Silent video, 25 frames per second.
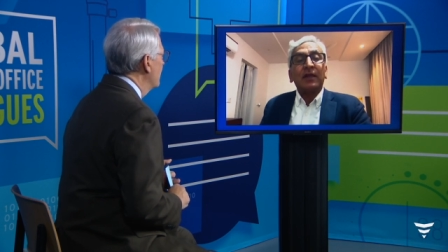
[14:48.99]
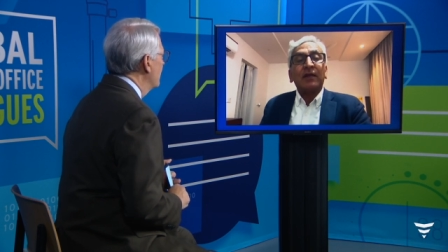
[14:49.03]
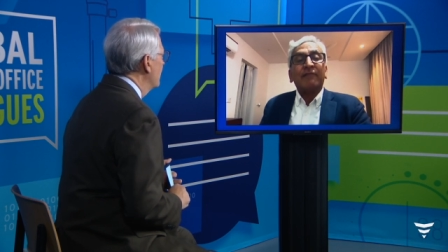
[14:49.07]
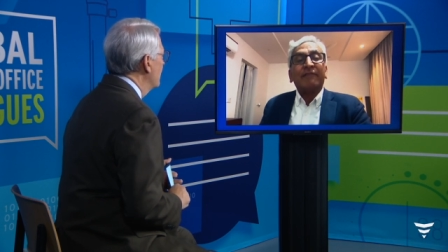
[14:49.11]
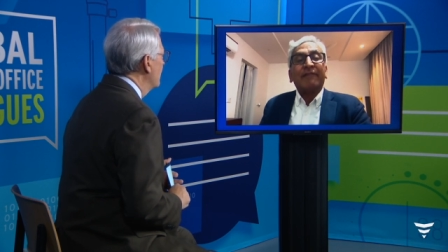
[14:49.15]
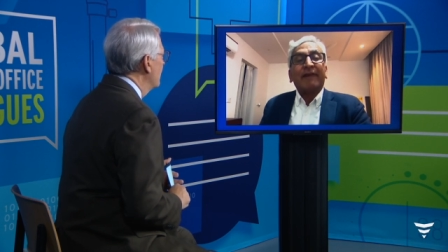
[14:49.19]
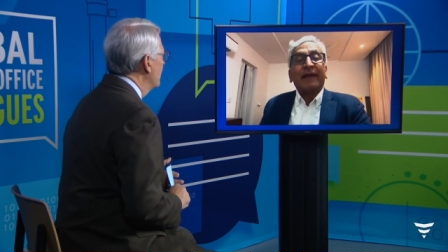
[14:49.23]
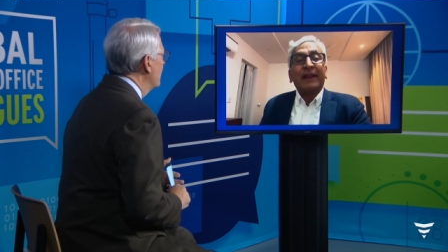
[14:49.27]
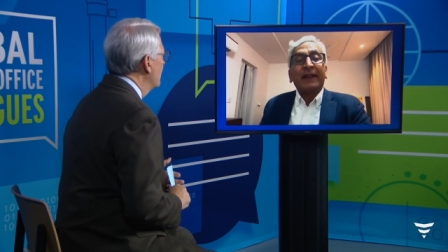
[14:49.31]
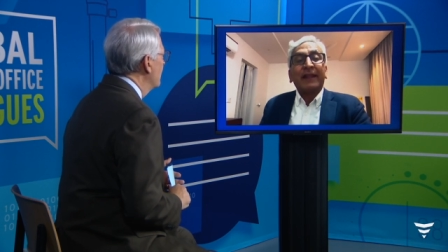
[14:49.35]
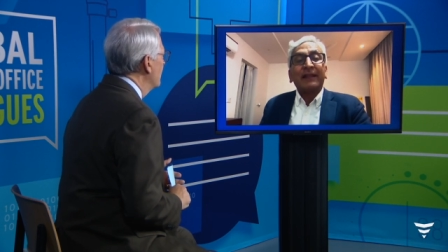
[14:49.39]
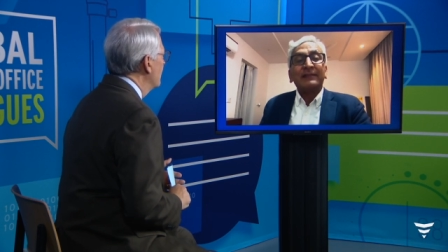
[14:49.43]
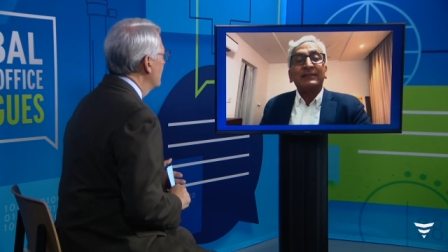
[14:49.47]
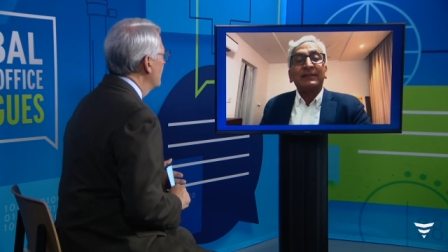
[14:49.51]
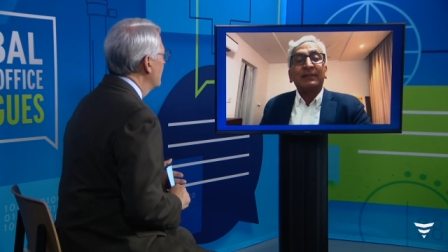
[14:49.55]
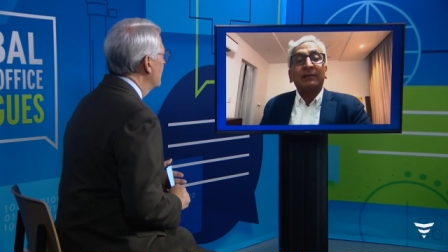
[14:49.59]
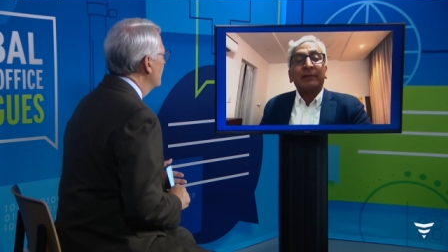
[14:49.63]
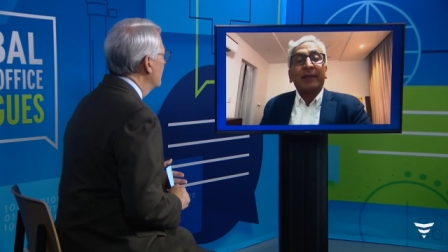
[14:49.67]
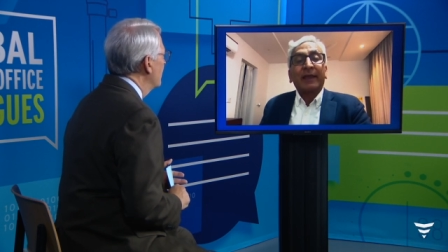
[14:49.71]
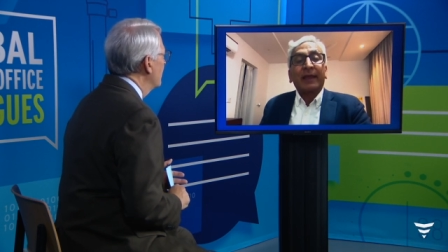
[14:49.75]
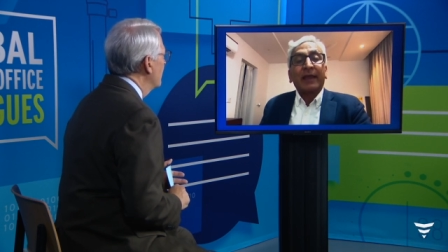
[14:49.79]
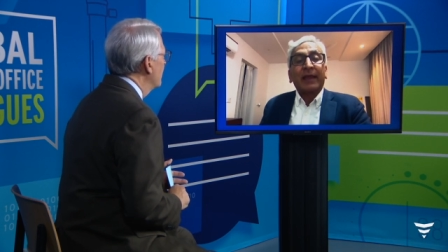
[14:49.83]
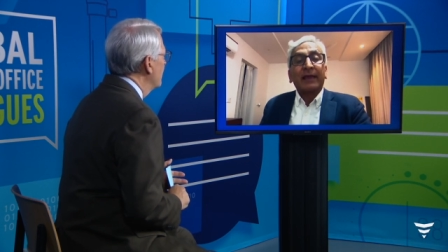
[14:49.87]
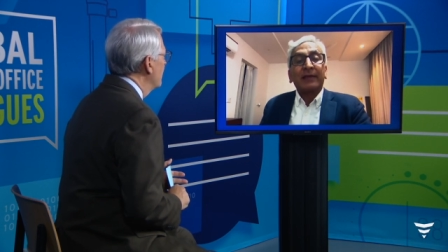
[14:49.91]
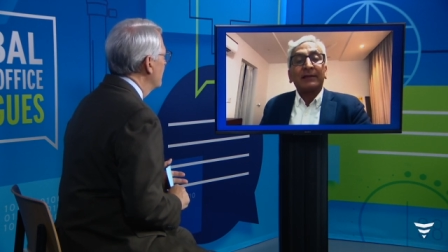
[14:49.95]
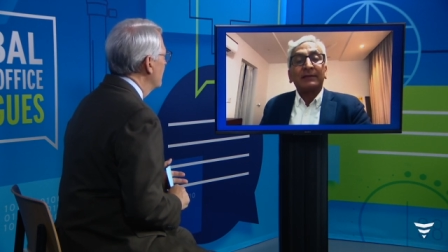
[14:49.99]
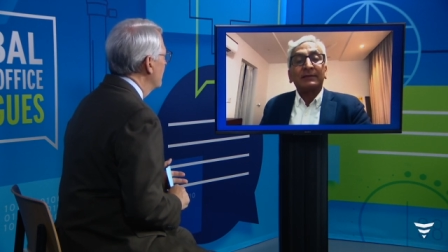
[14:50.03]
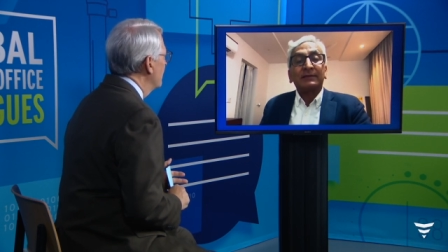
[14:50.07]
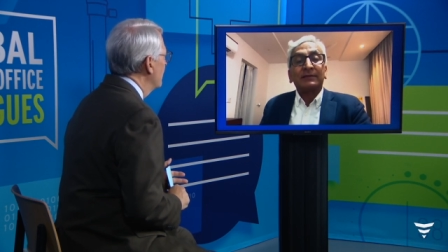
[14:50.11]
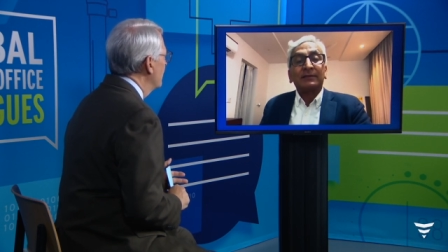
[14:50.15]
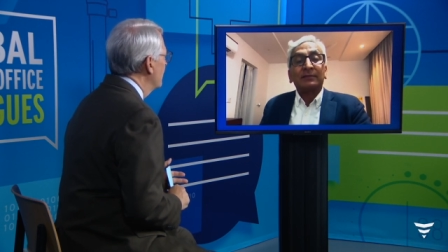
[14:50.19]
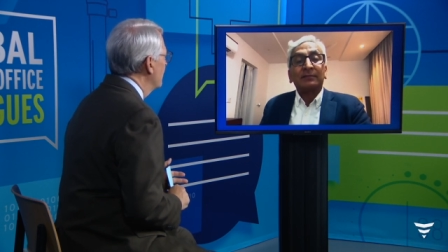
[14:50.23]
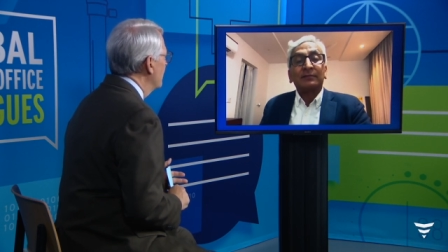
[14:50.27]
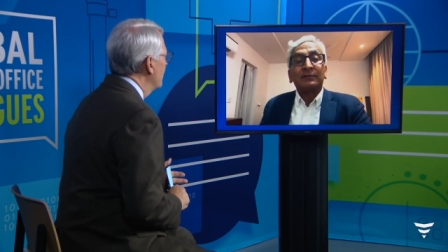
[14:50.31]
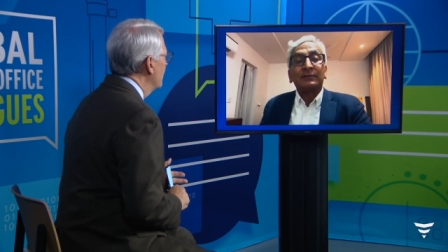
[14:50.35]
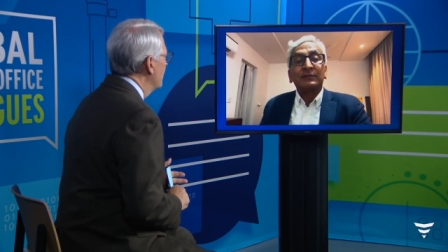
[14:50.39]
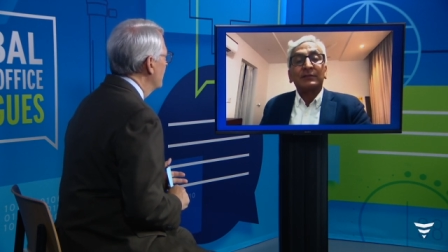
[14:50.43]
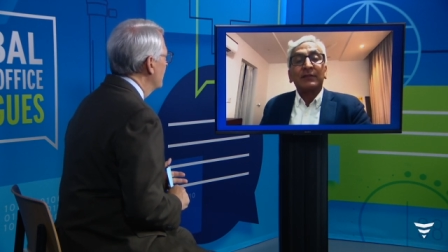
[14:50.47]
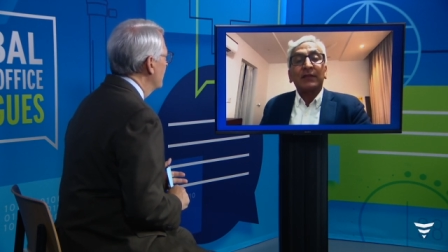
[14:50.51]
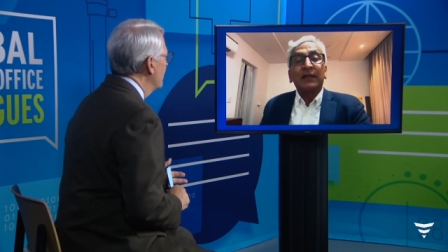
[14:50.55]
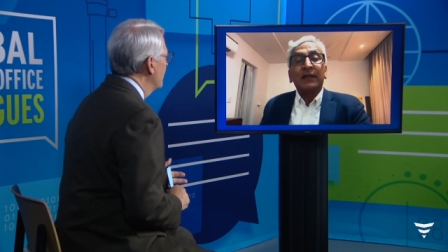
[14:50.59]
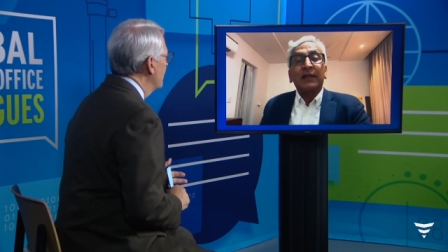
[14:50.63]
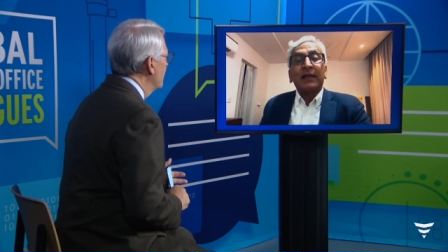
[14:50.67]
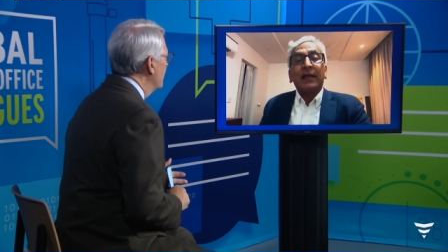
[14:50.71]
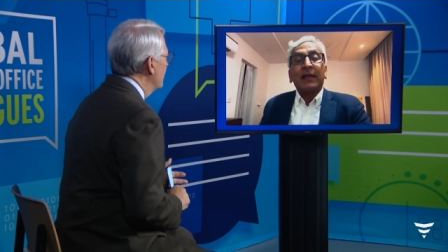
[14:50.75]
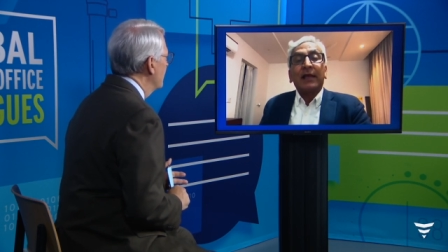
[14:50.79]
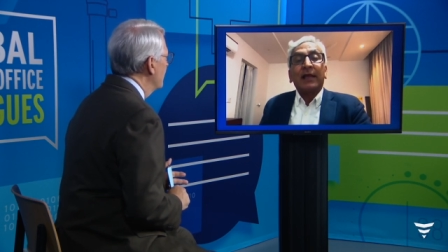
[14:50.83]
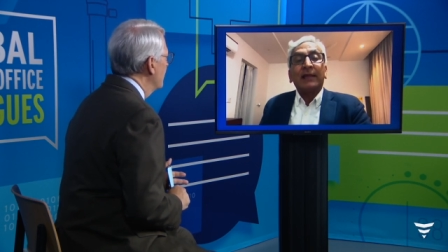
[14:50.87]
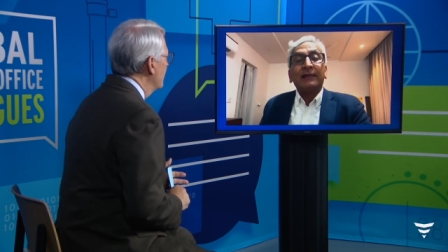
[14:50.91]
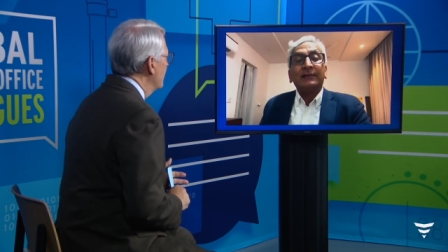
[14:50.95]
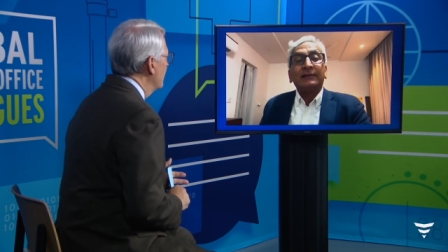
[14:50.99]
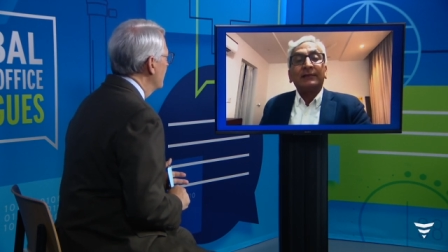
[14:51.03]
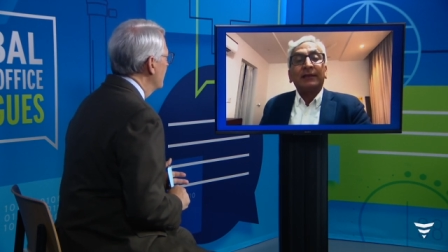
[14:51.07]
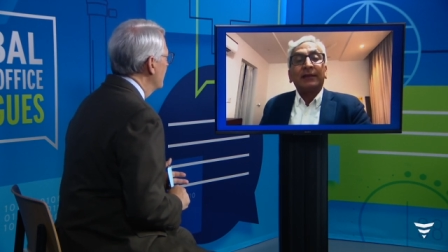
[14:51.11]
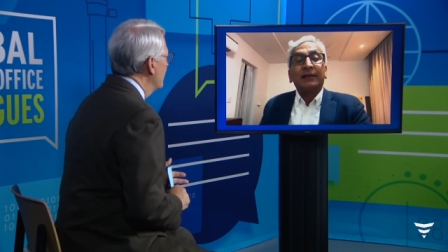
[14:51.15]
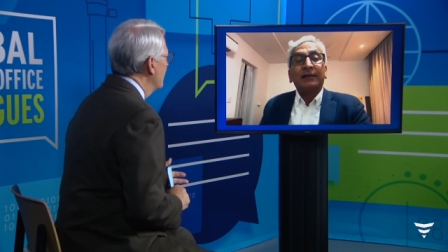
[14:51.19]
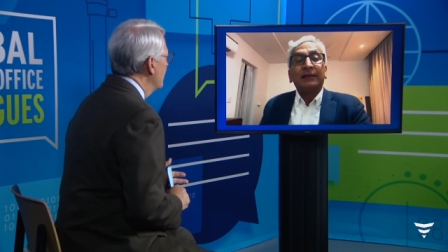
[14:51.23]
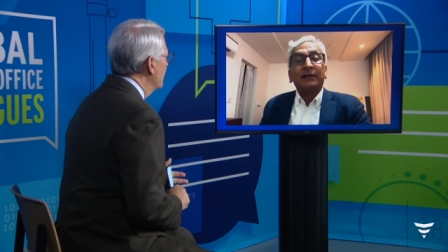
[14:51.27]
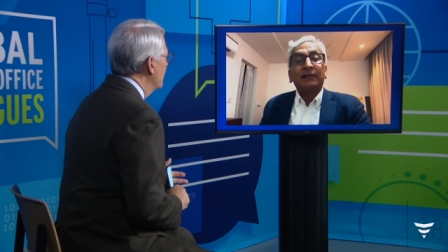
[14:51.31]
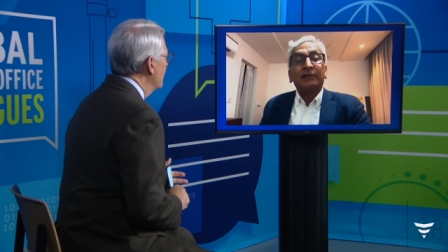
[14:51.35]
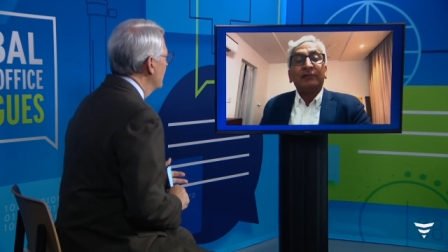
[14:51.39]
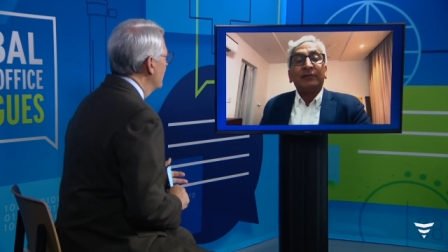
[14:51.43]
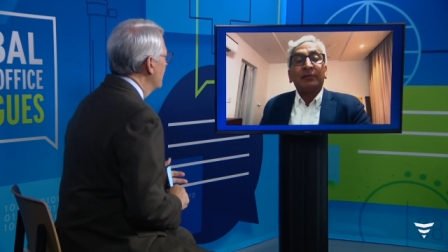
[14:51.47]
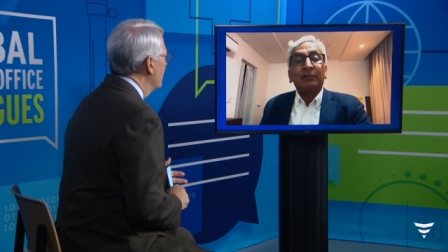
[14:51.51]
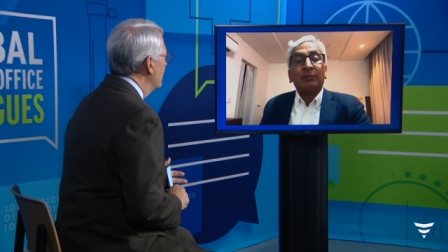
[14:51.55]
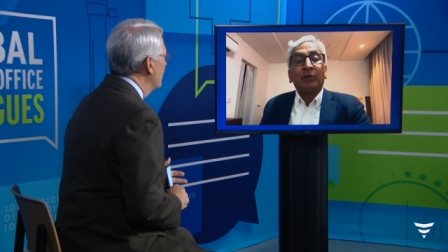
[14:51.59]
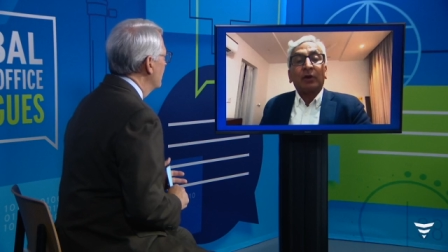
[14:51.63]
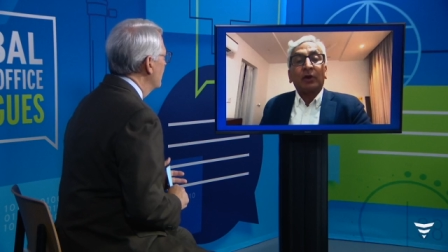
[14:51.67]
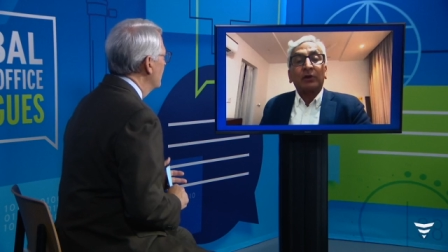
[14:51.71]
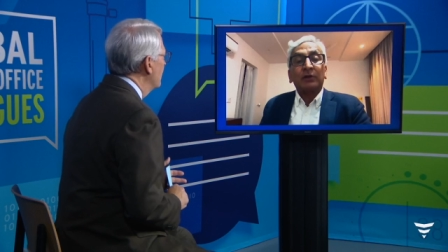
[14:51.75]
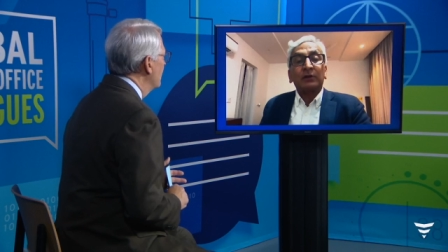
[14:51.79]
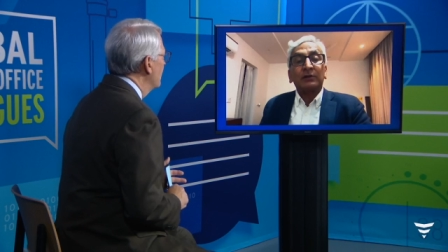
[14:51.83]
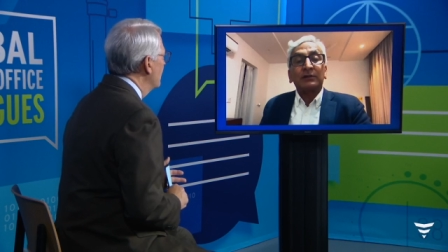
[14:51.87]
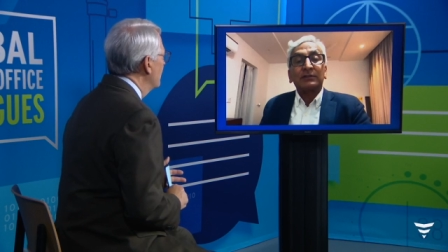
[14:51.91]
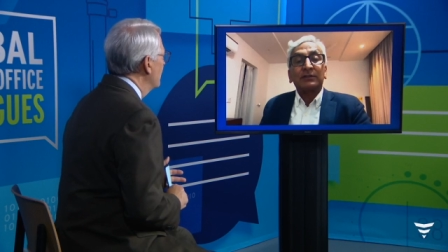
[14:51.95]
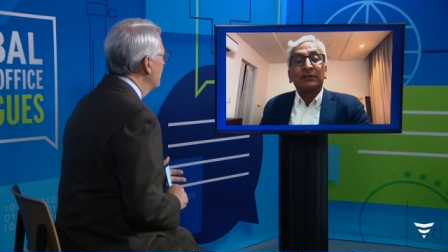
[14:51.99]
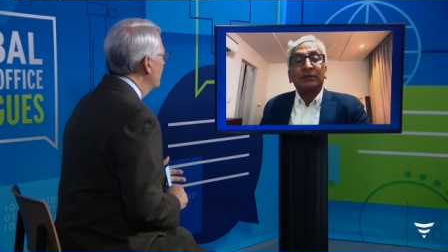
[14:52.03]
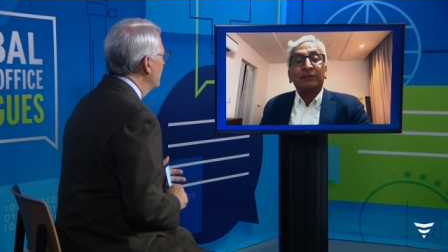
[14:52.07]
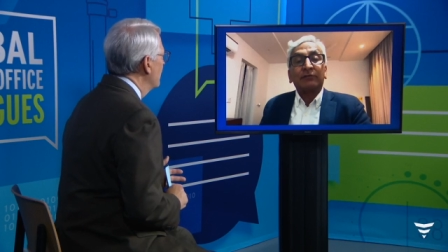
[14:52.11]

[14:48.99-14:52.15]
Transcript: financing mechanisms, healthcare delivery models, and